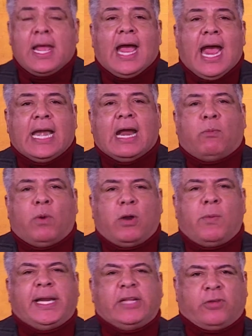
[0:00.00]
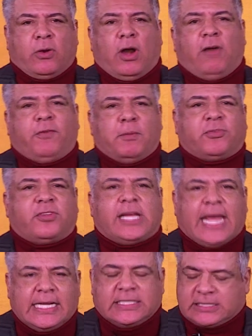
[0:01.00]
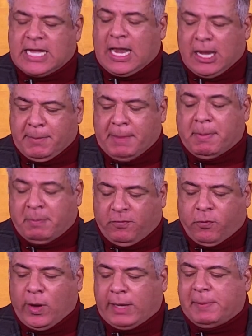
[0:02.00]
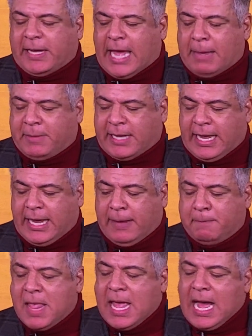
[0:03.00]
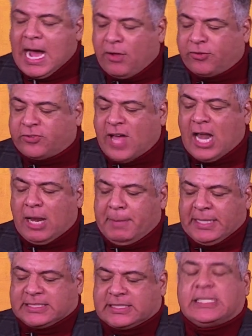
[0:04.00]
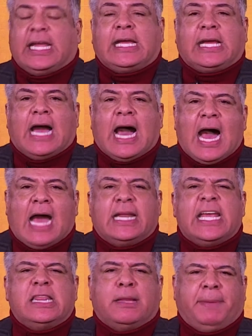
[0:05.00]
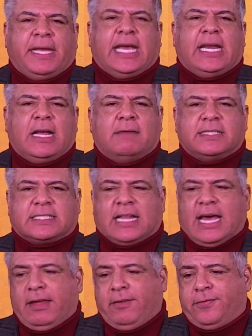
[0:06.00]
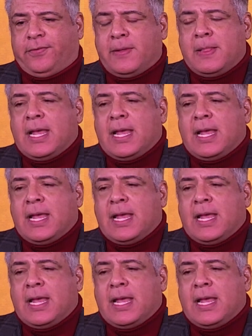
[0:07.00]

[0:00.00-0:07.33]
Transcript: And what do we need to learn from King Solomon, but before he became king, how Solomon sought God in the beginning of his life.